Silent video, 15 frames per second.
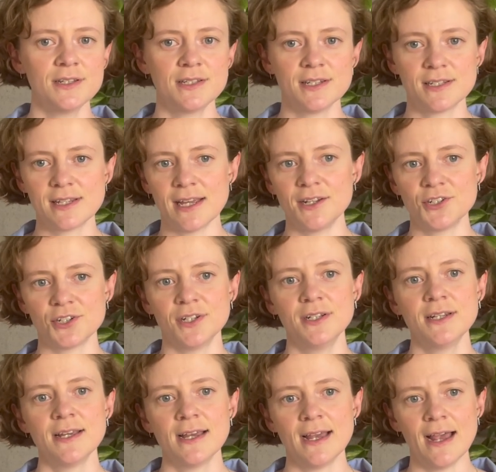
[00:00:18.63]
detention,
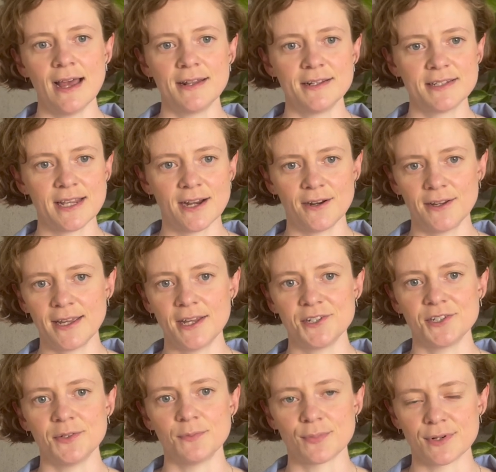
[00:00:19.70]
and
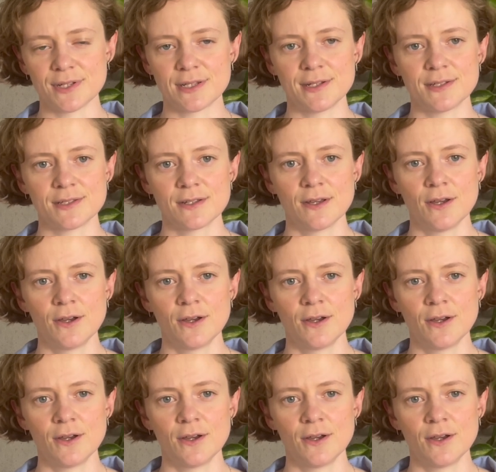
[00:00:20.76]
interrogation prisoners,